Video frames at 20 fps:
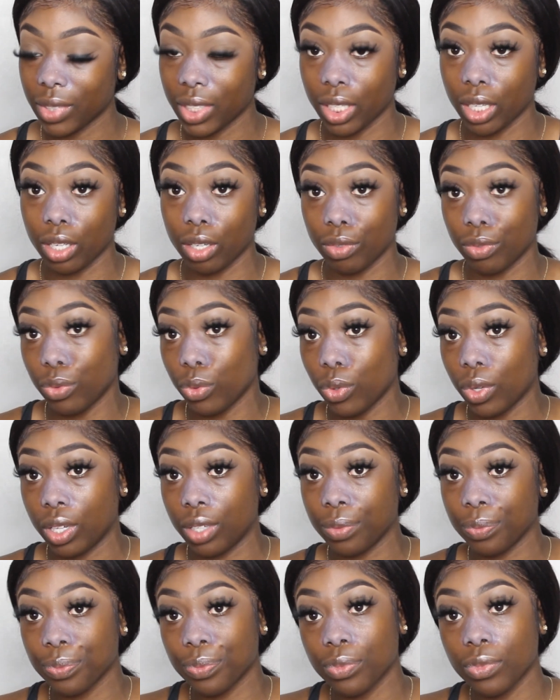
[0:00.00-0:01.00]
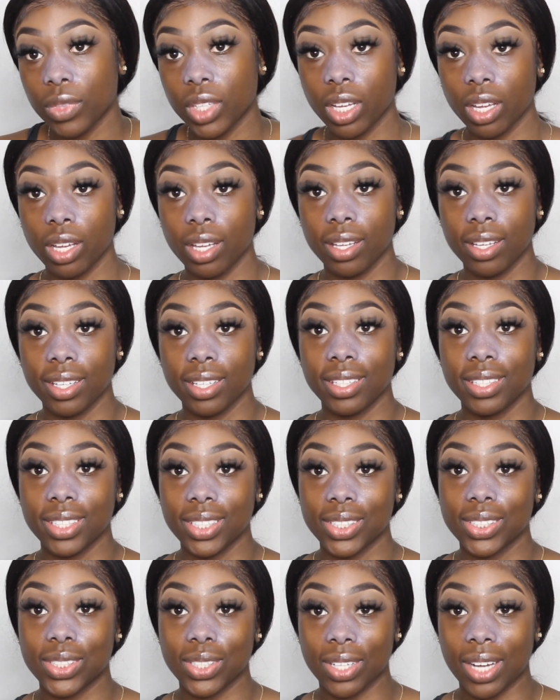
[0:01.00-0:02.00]
like a fool.
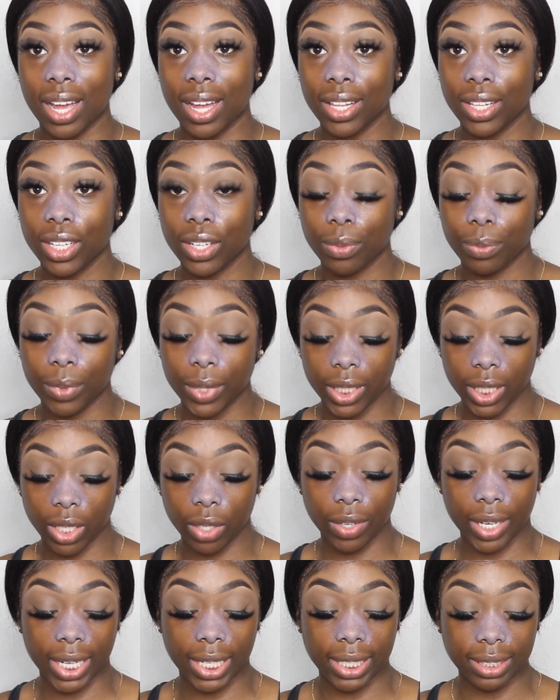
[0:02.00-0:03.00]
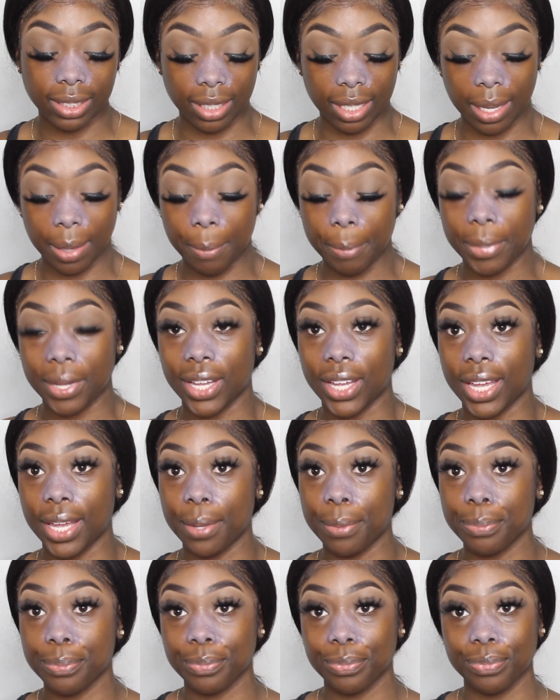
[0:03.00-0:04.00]
So now I look really crazy,
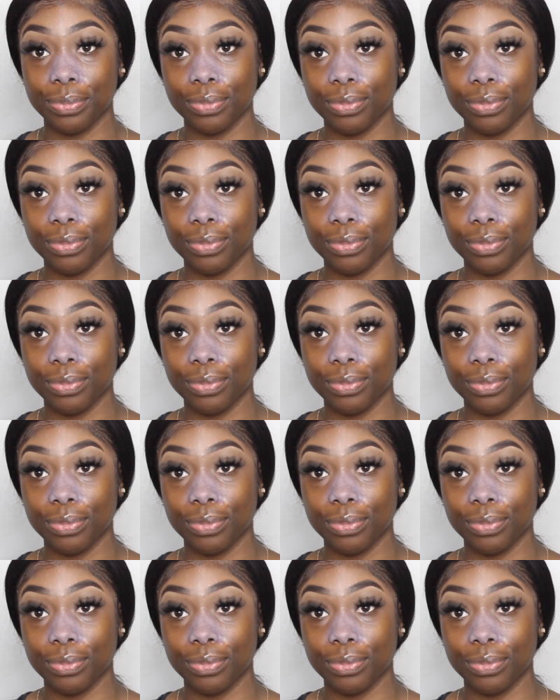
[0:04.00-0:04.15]
but